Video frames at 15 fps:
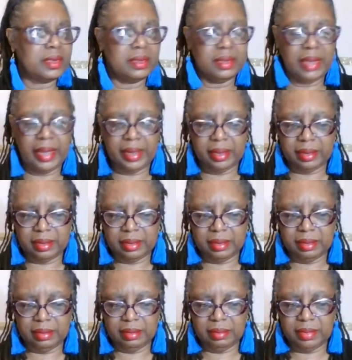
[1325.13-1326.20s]
like
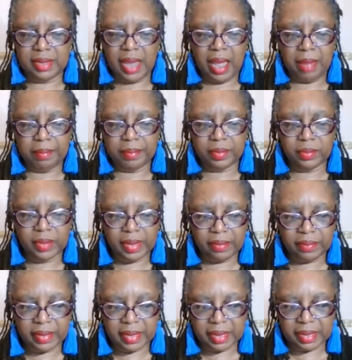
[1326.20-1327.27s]
top,
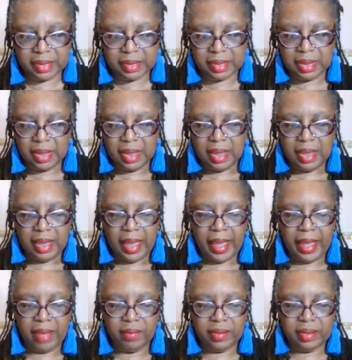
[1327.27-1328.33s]
whatever it is. I
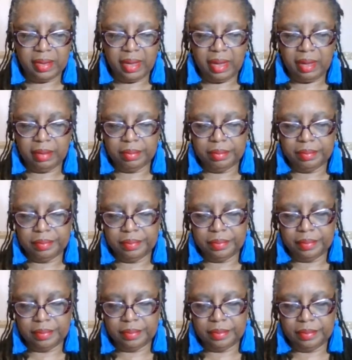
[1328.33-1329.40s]
have it
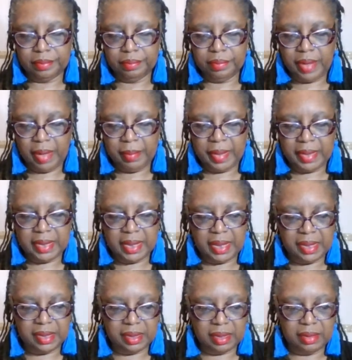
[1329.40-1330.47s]
by my
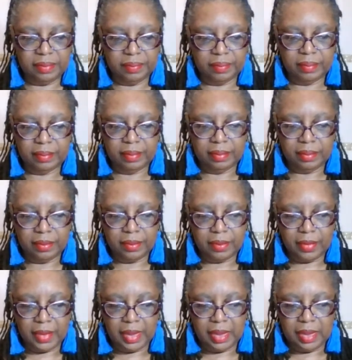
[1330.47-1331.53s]
desk,
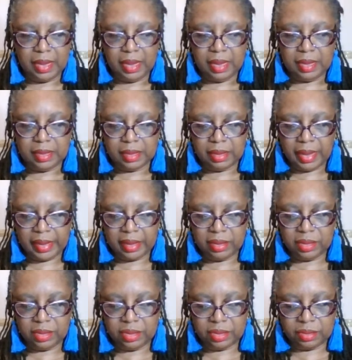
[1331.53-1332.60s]
so I can
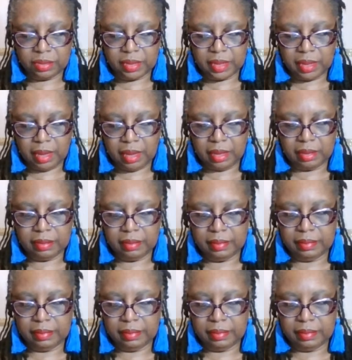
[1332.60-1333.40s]
just throw it on